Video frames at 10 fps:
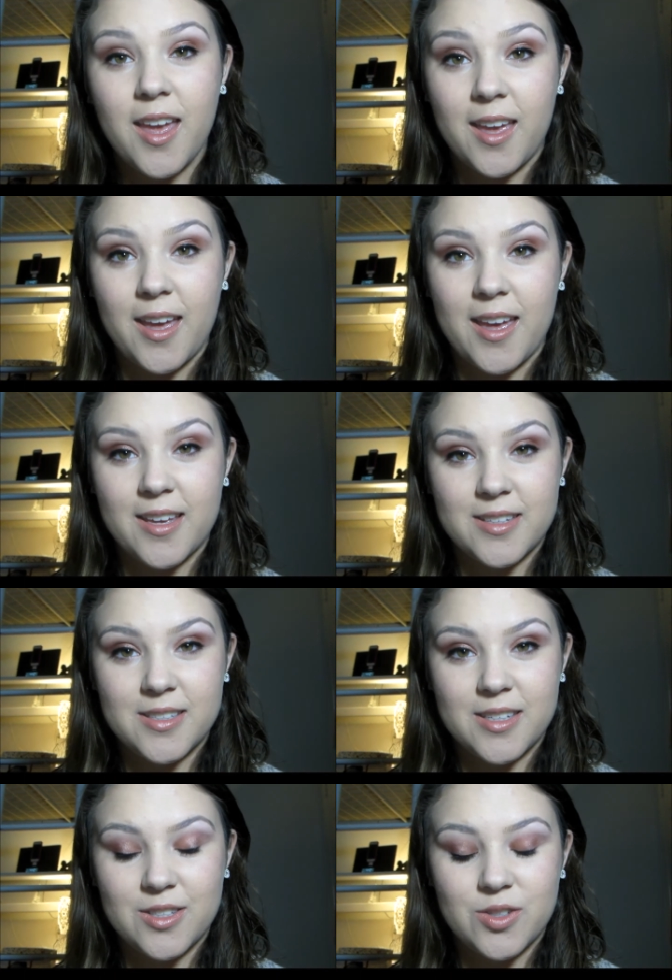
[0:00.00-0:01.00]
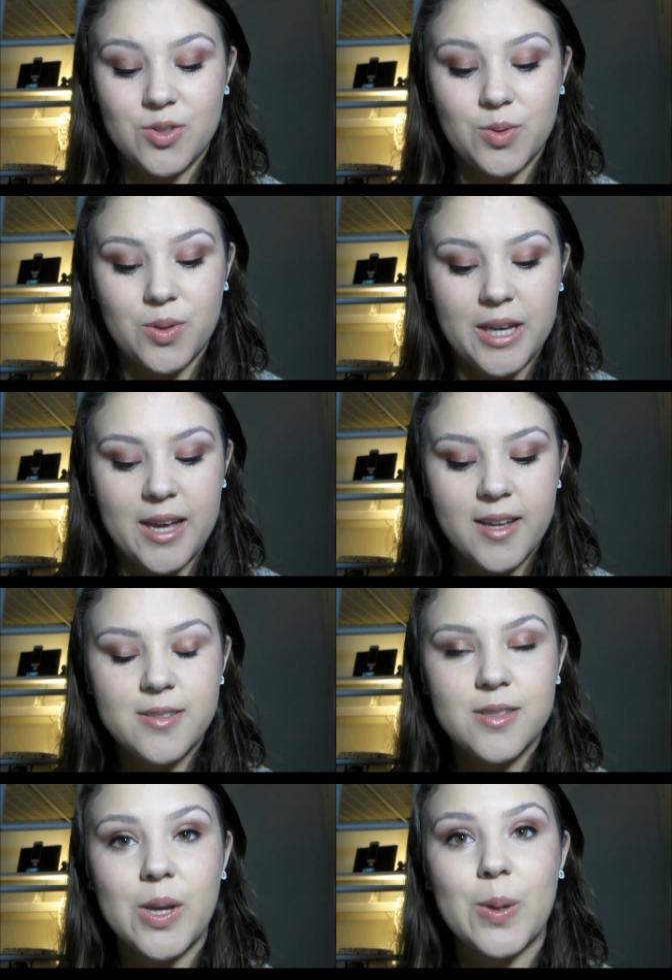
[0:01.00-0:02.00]
Hey guys, it's Julia.
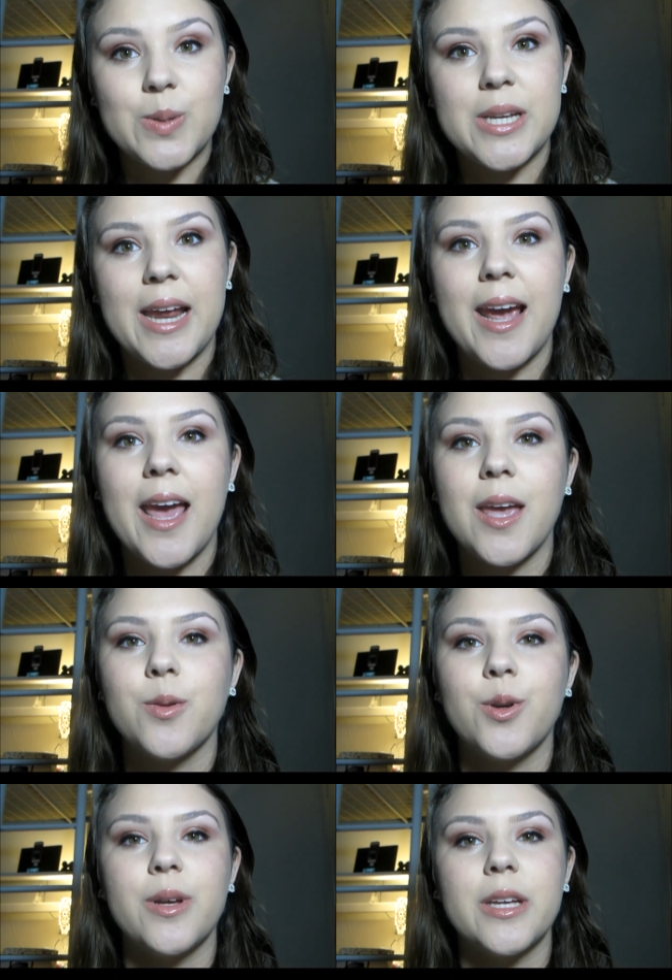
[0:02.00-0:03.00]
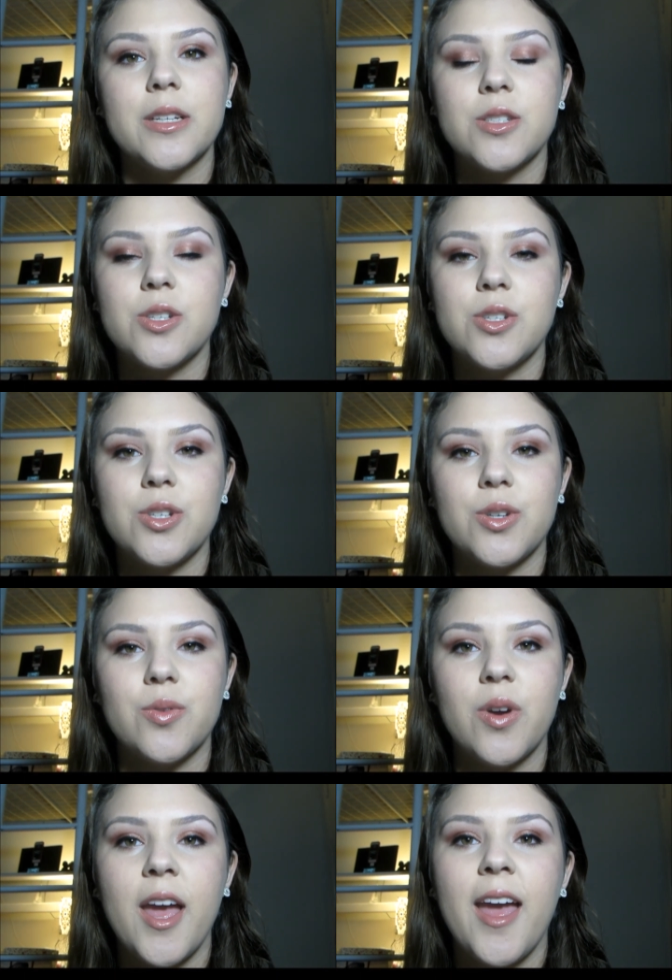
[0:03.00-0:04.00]
So today I am going to
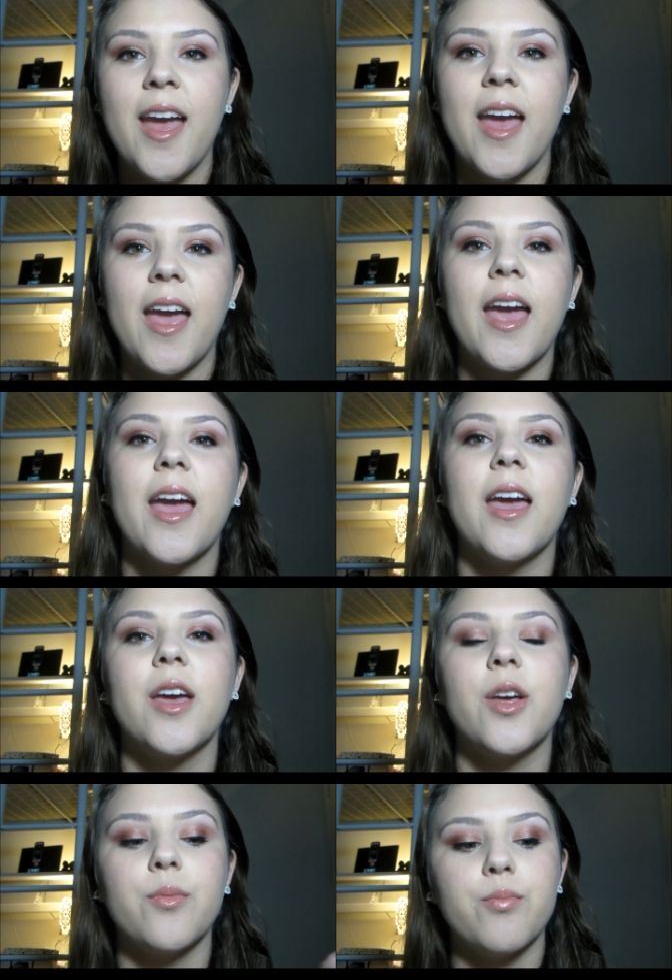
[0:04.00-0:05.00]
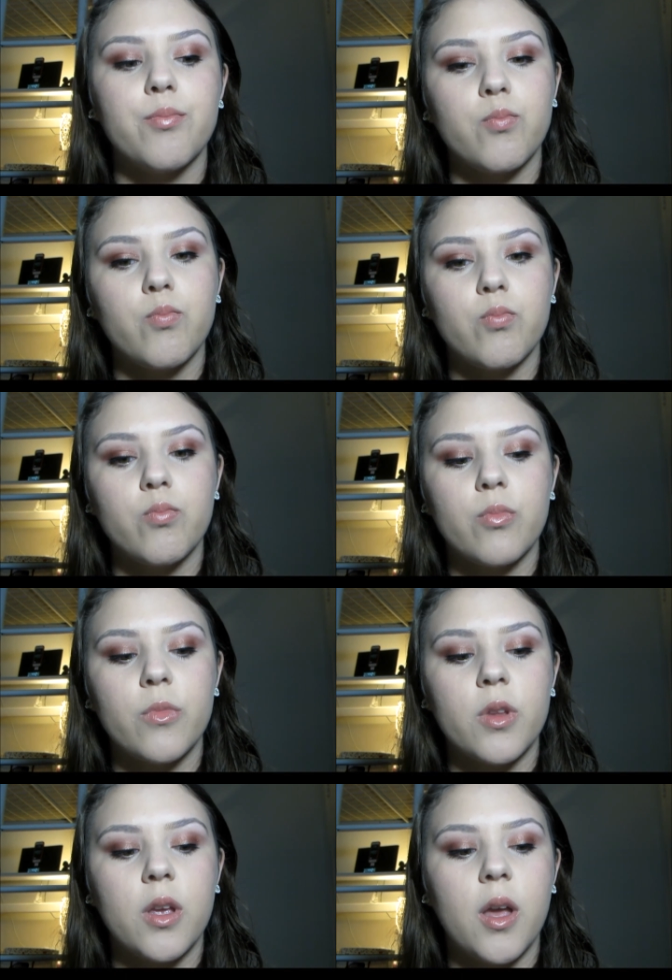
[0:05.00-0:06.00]
do a
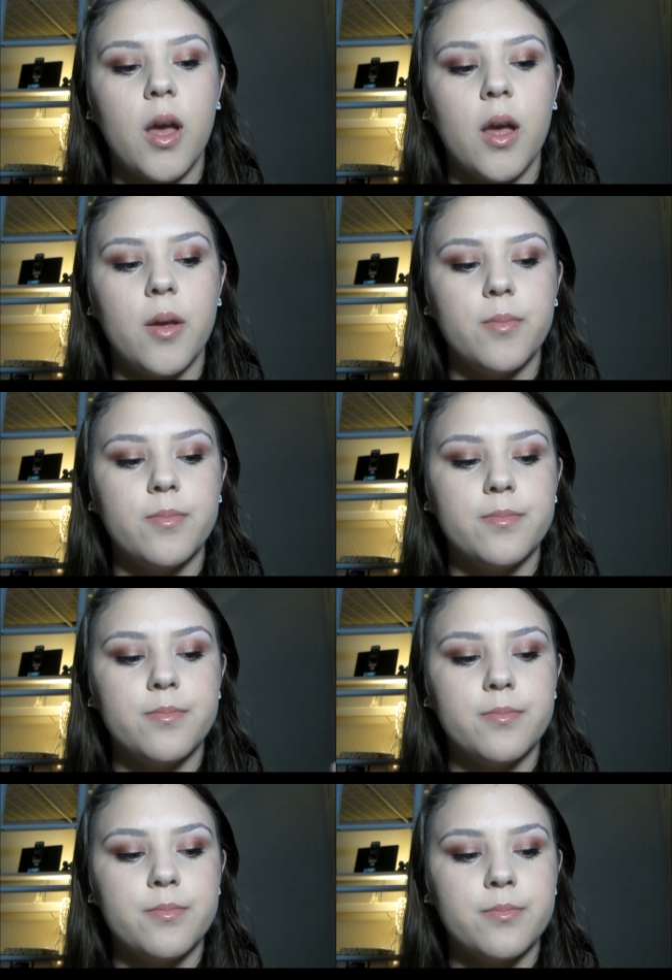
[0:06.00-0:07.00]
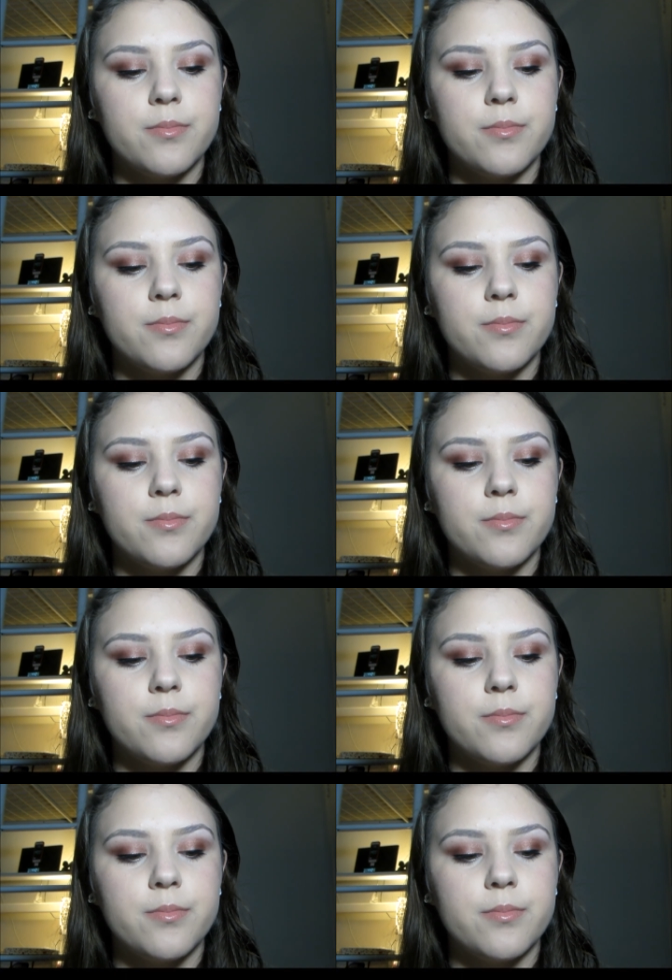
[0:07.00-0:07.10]
um,